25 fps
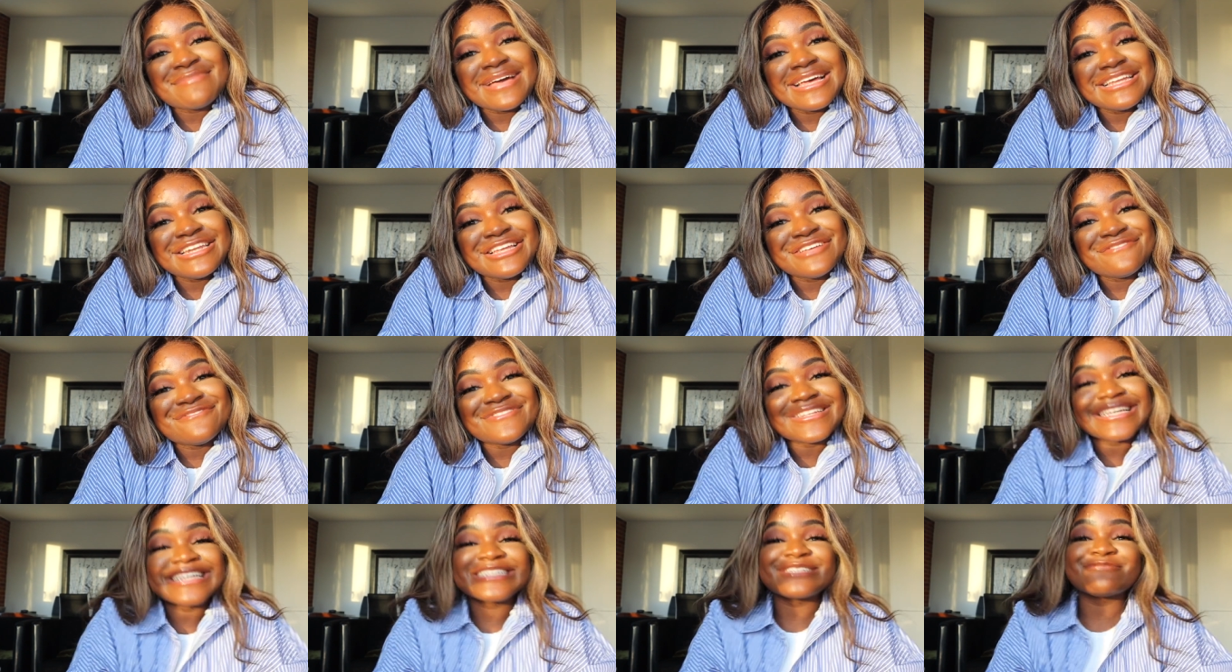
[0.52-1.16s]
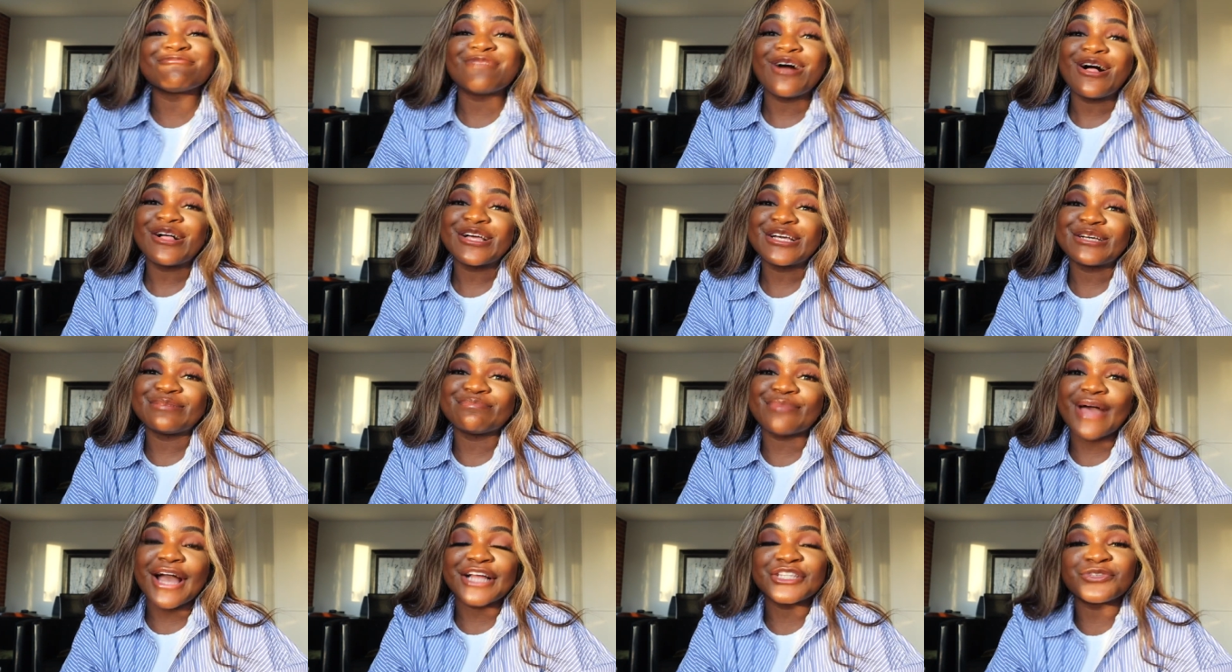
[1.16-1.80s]
Hi lovelies,
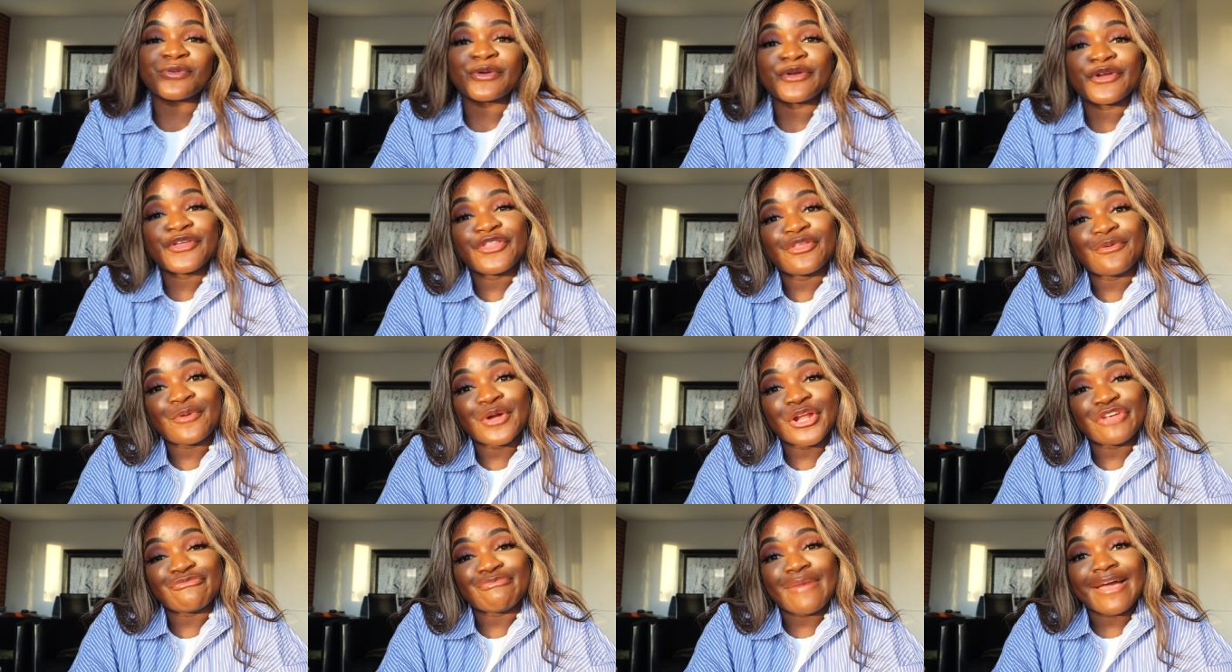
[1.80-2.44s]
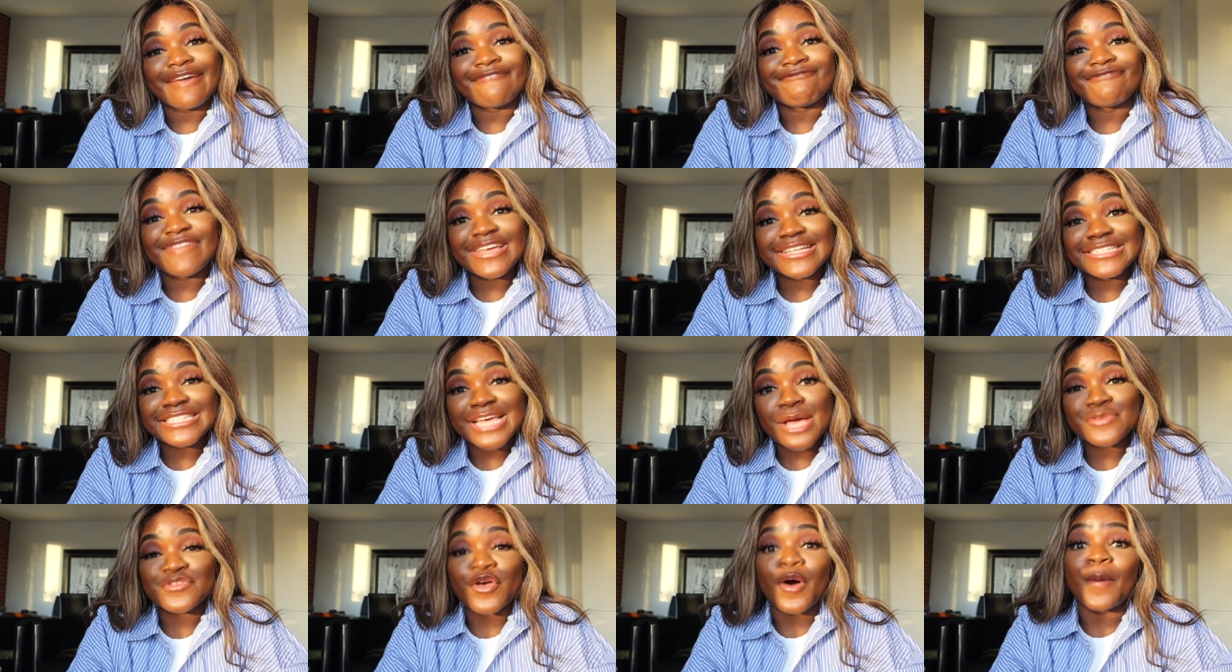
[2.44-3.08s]
welcome back to another one of my
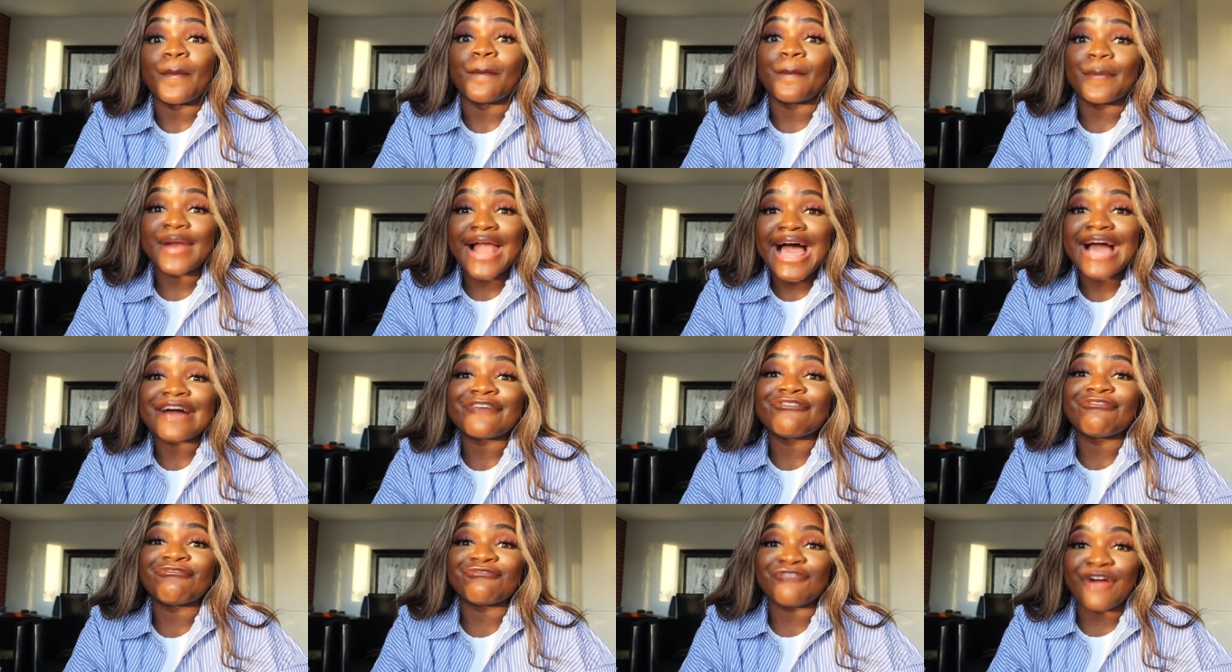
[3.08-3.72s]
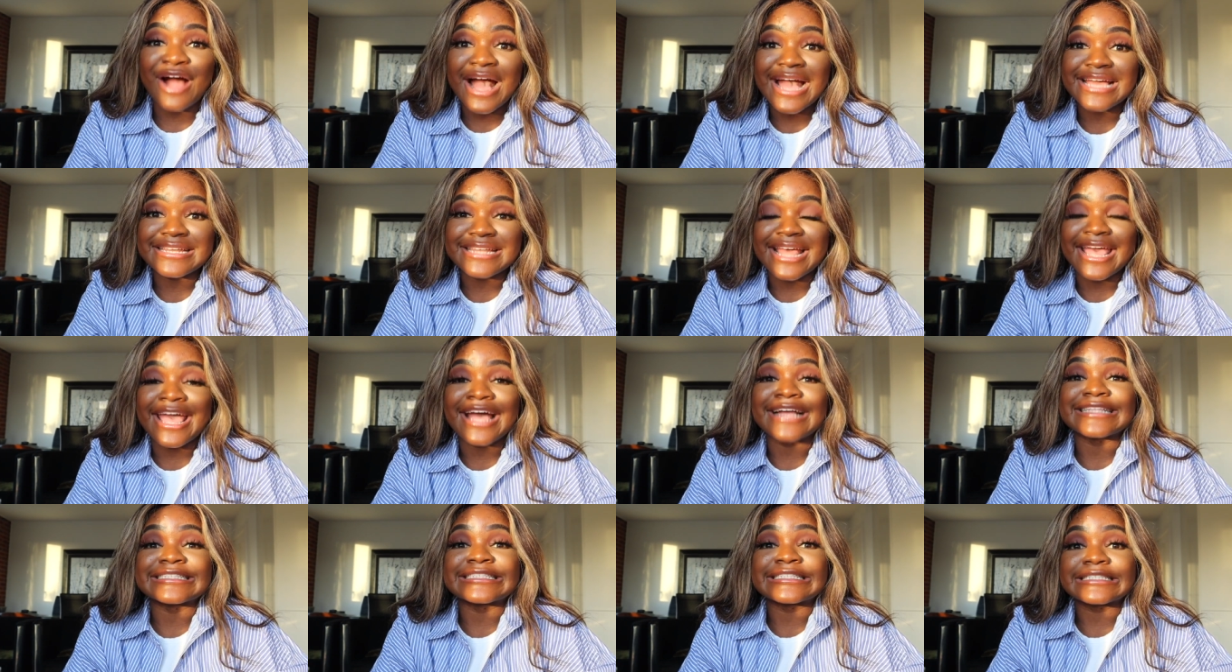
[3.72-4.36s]
videos on Black Friday
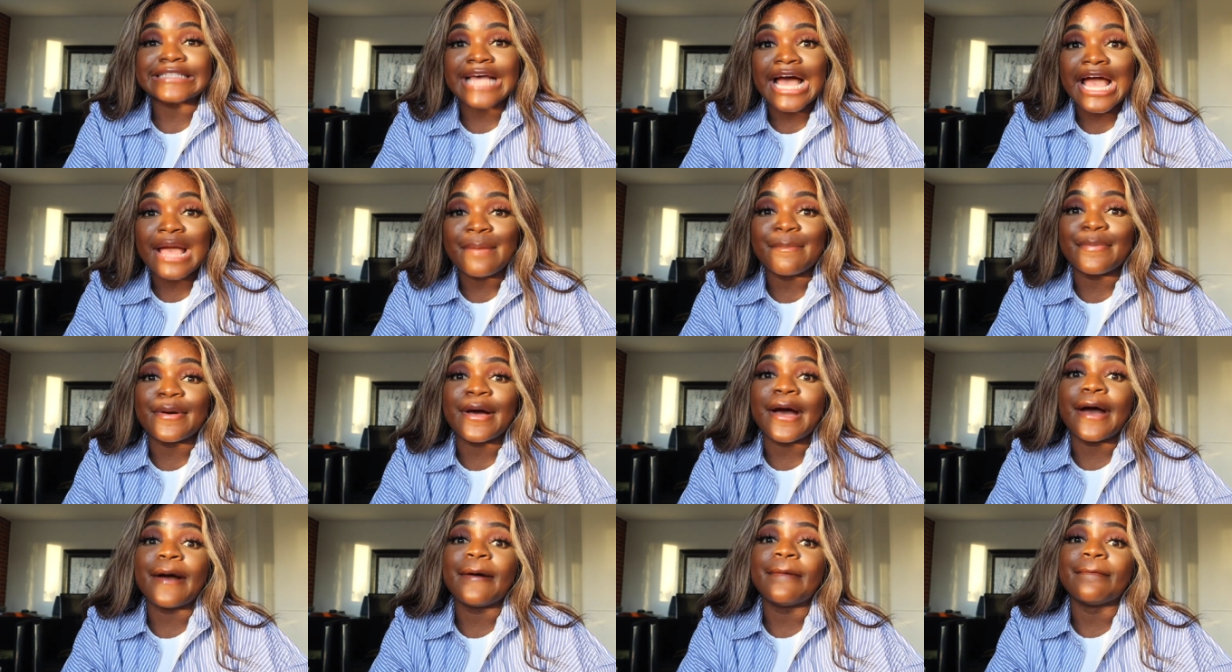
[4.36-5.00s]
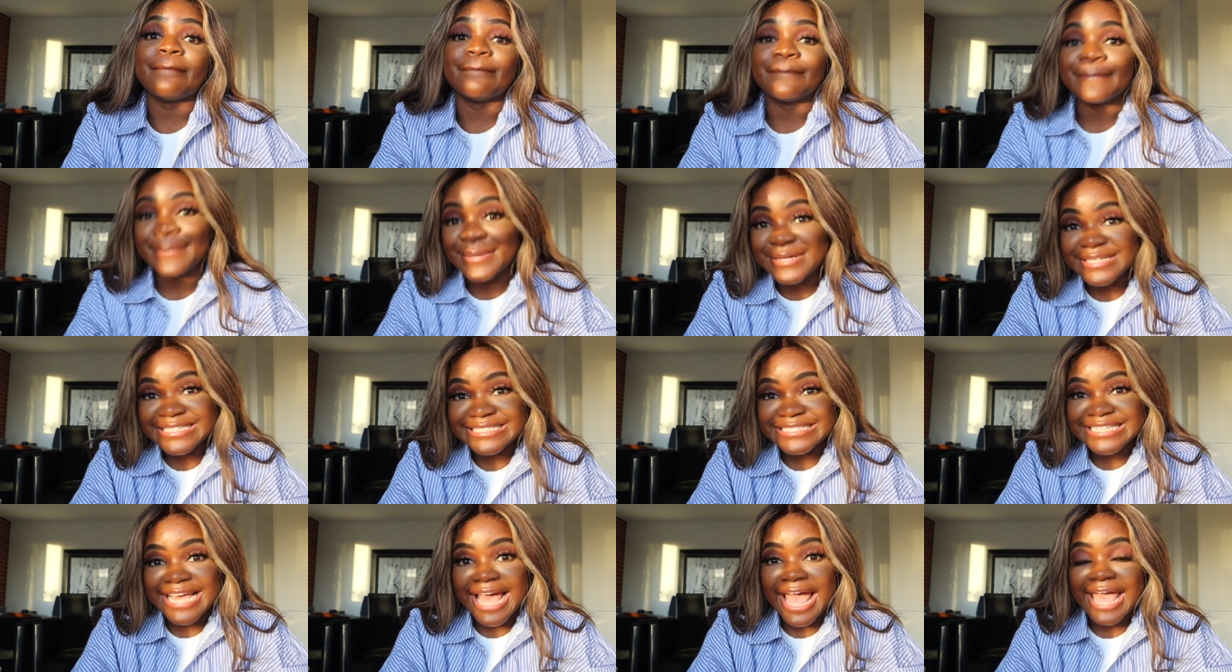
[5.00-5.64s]
and Cyber
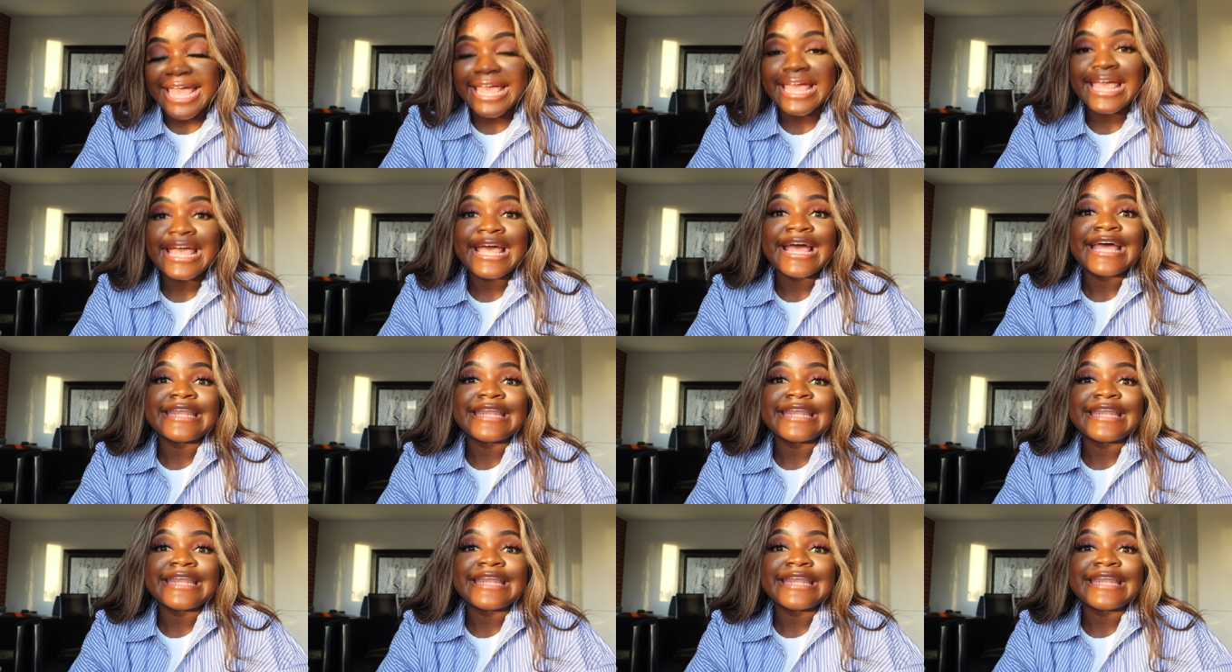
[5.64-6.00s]
Monday.